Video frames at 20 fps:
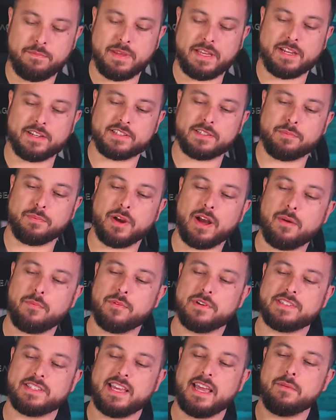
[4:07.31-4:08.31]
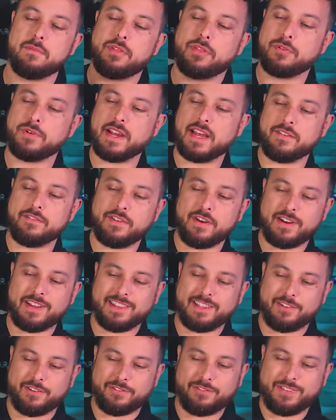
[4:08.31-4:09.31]
because the problem was the M3 had very
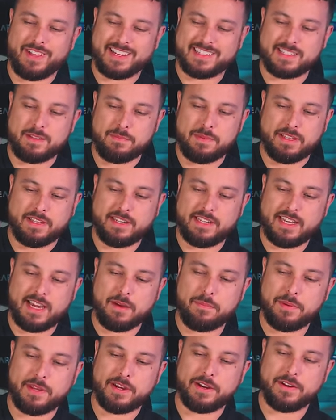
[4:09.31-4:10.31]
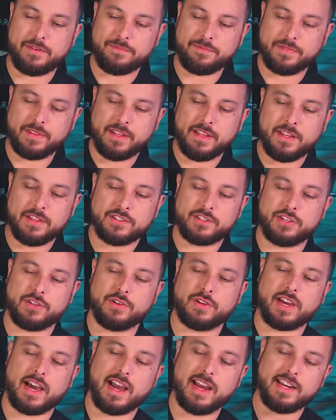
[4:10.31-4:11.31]
little flexibility up here. So you
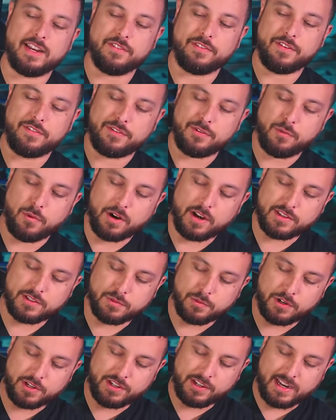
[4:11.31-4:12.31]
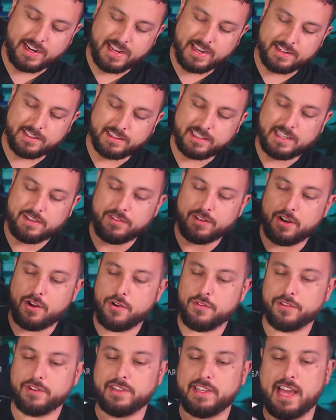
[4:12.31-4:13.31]
kind of, if you want it to work, you kind of had to leave it
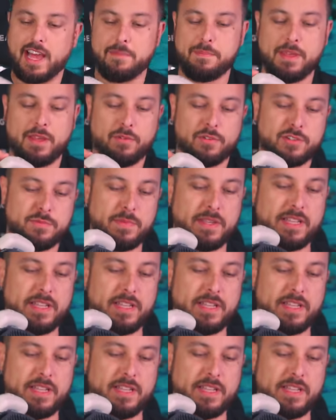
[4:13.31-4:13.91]
overlapping, which